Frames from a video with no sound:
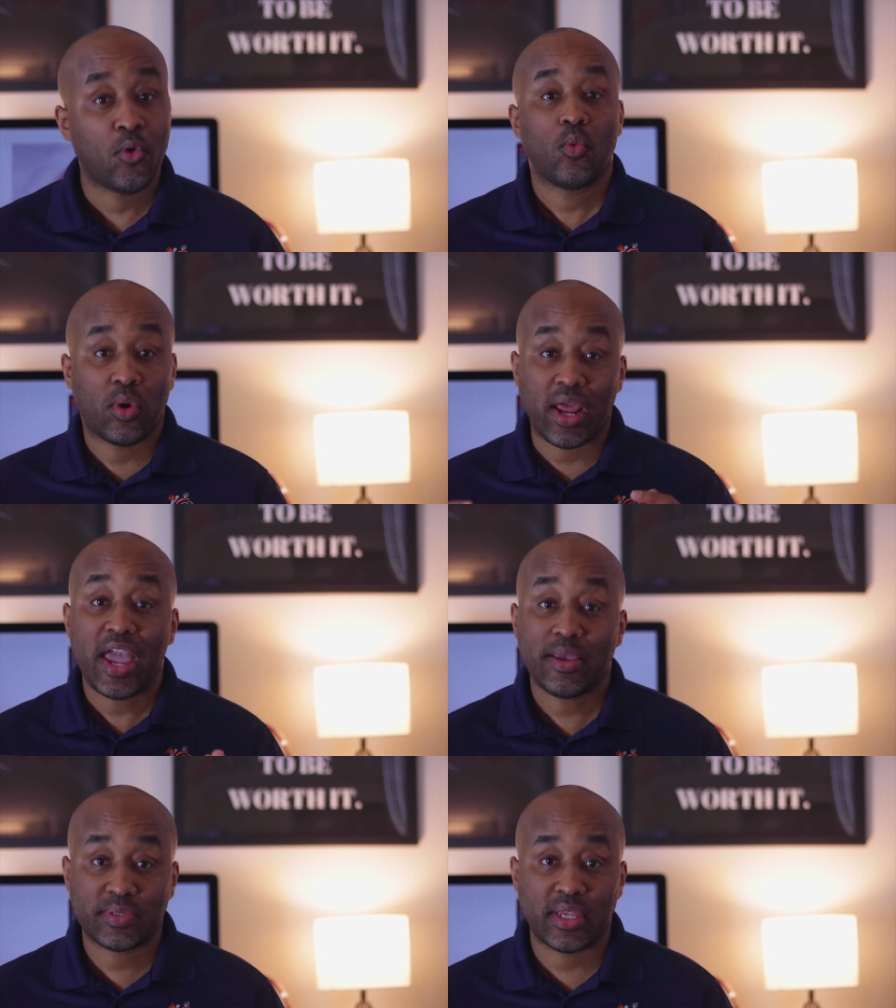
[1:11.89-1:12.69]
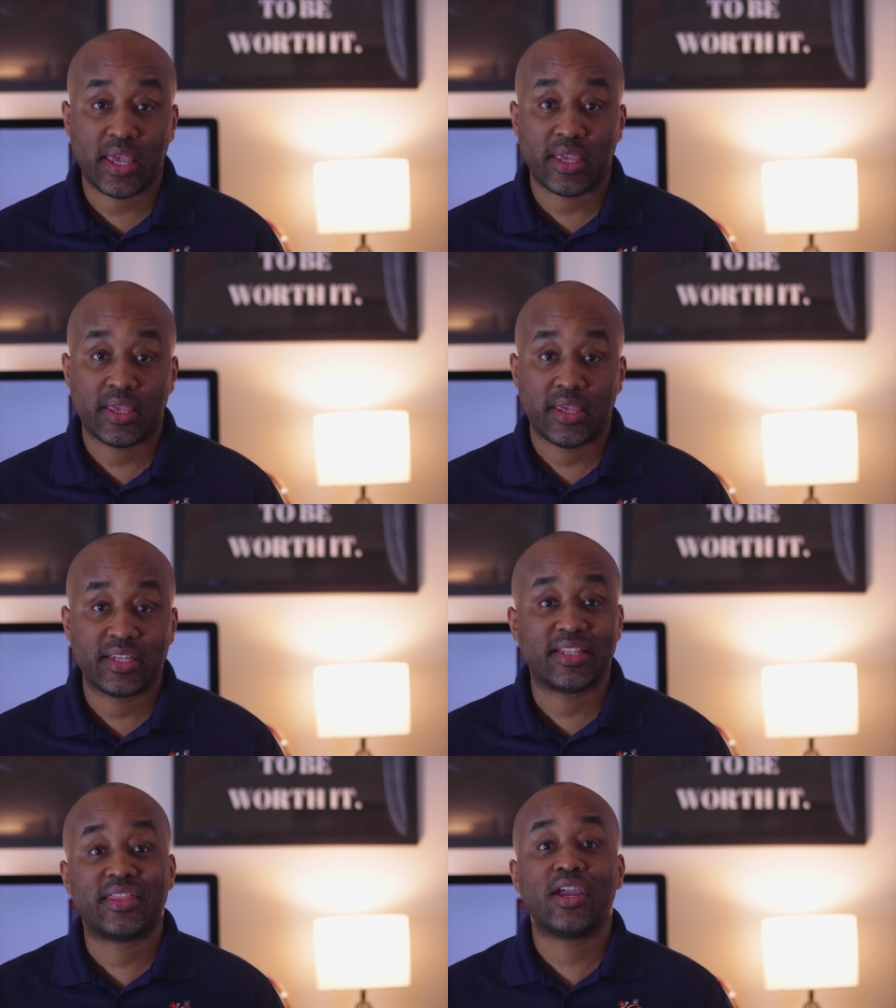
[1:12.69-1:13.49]
What I am saying is
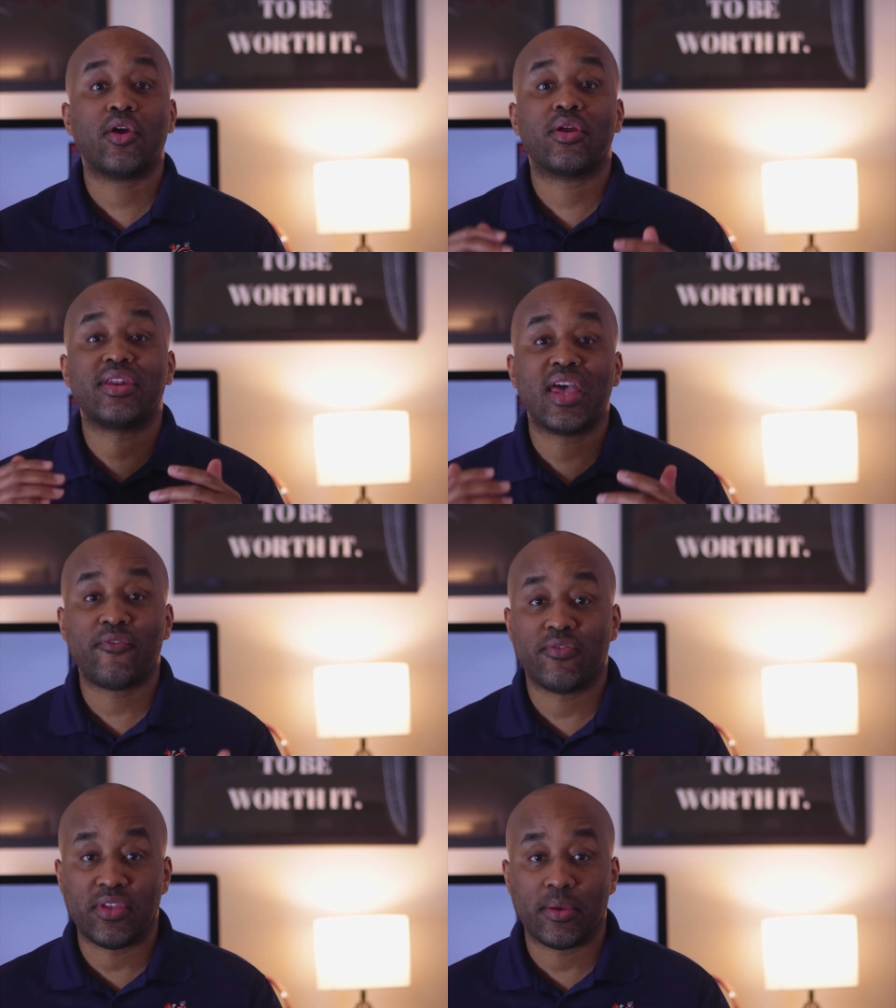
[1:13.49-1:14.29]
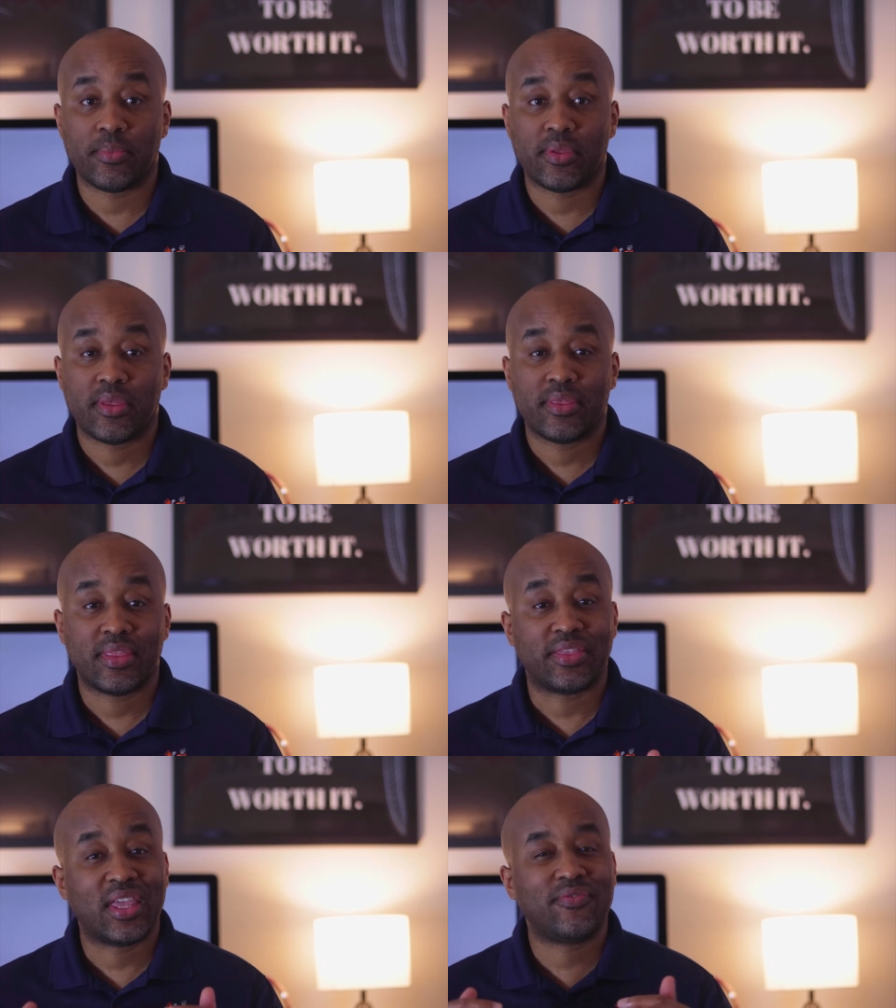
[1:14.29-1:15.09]
that there are enough of them
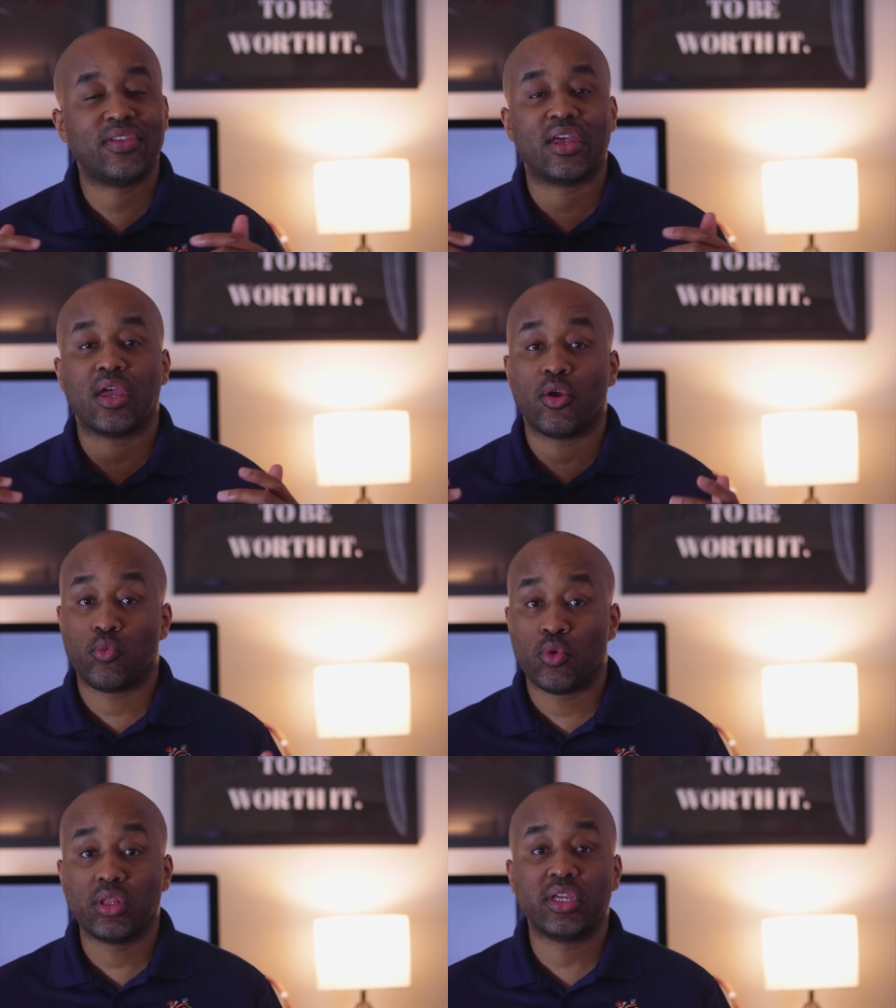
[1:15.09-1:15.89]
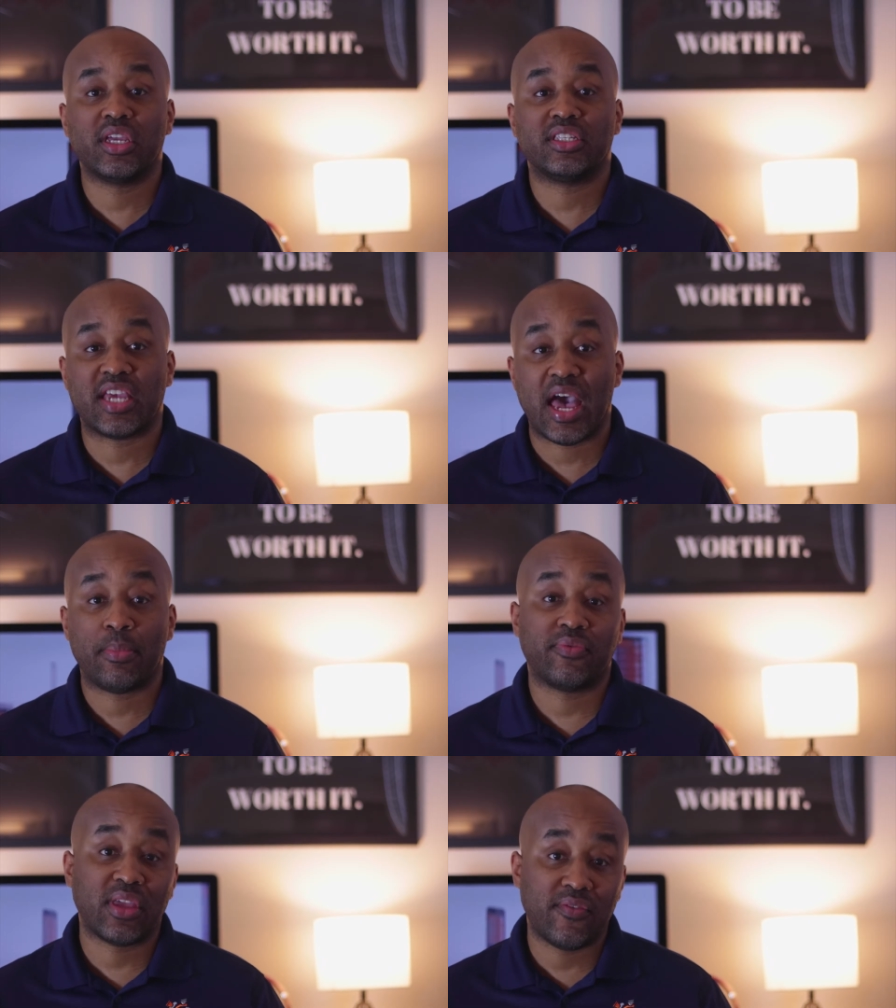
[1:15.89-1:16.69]
that they've done a really good job
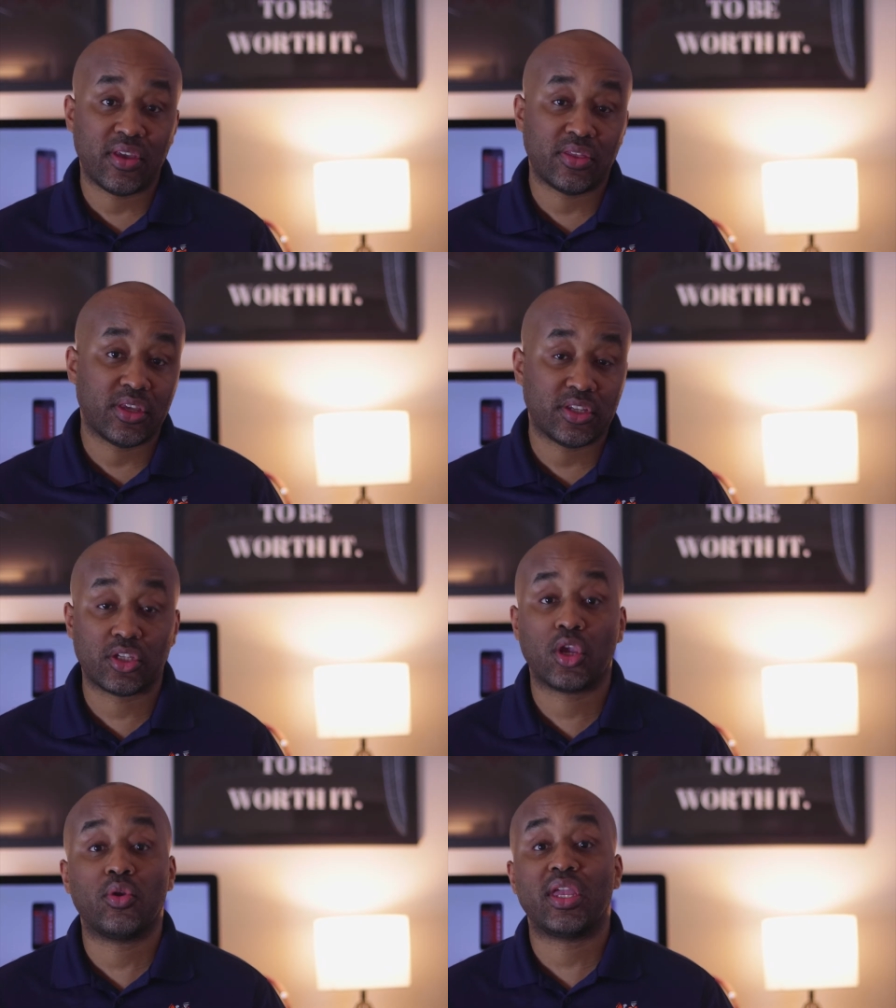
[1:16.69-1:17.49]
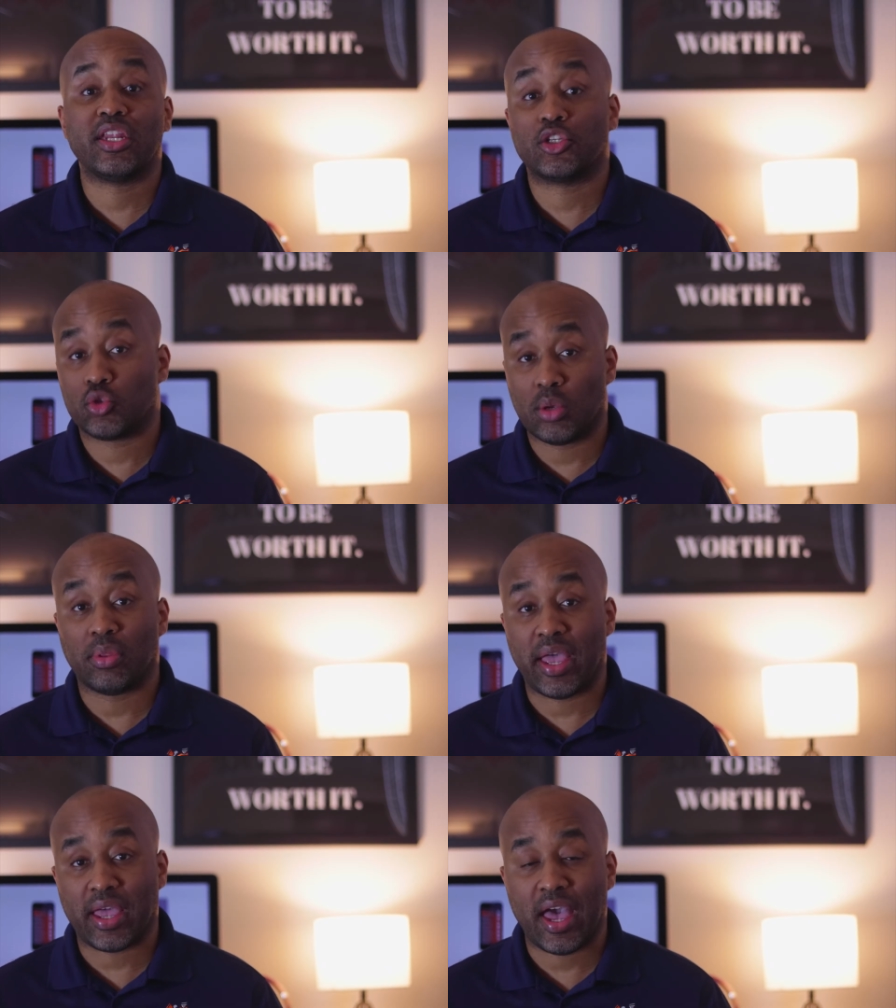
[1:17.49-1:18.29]
of giving the security industry a
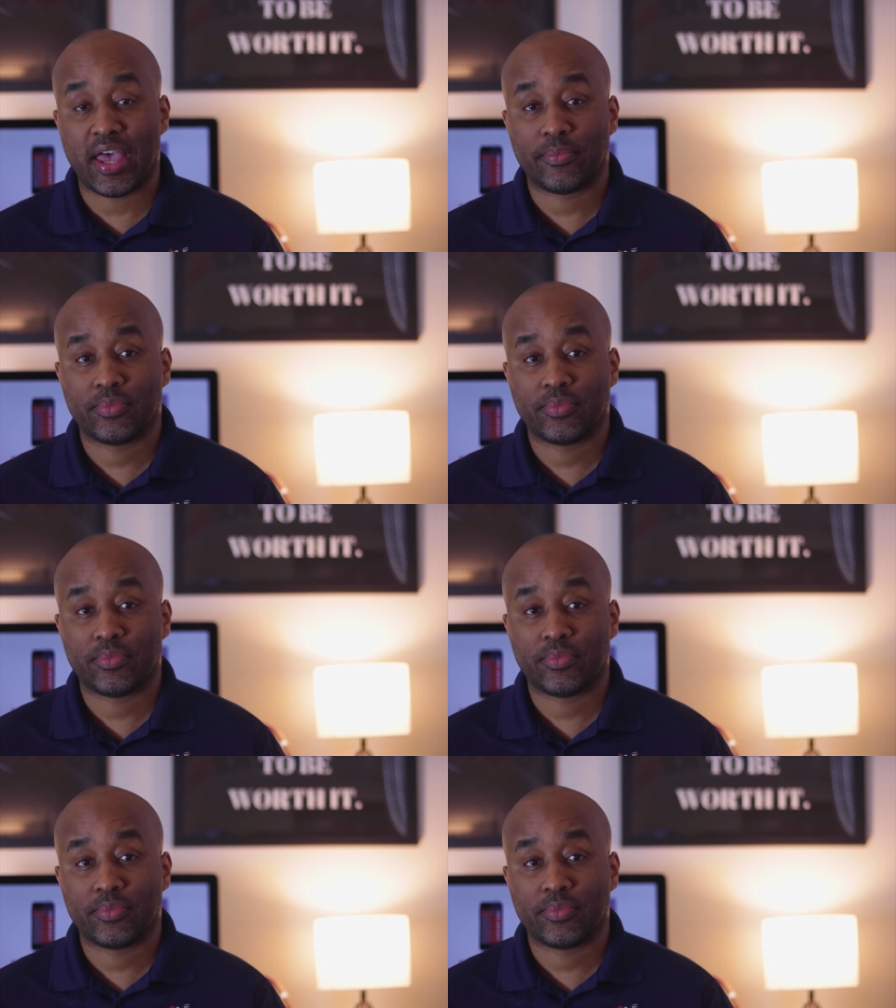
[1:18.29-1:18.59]
black eye.